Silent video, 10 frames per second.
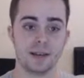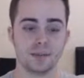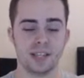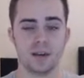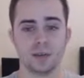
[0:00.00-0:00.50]
It
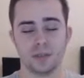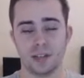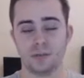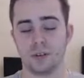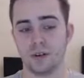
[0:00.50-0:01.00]
was that or
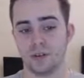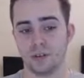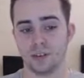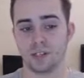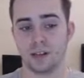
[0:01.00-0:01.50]
Flamethrower, and
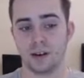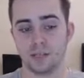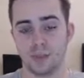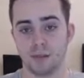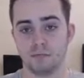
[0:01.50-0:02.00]
honestly, Ice
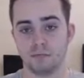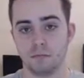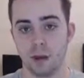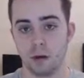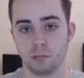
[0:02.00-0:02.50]
Beam
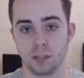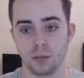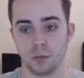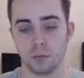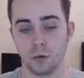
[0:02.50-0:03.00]
helped deal
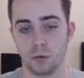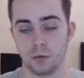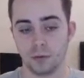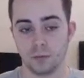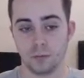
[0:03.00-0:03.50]
with more
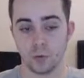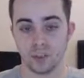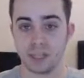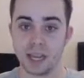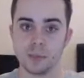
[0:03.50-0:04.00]
of
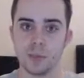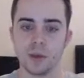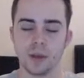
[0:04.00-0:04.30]
his team